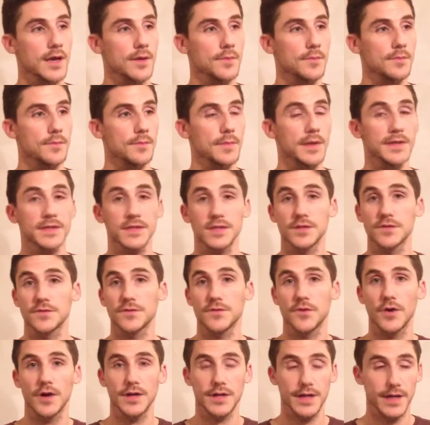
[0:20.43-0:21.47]
Monday to
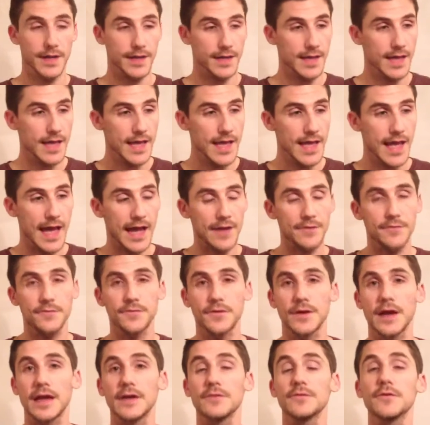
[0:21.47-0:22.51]
Friday, and
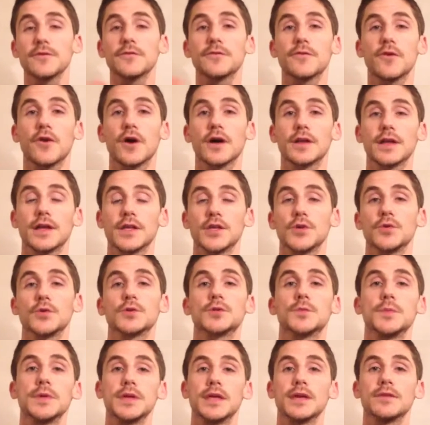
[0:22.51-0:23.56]
for every Friday, you were
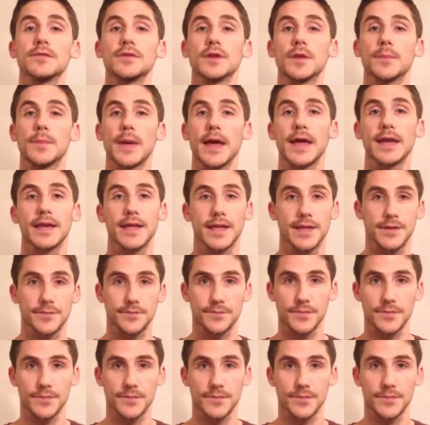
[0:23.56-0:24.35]
to be given a penny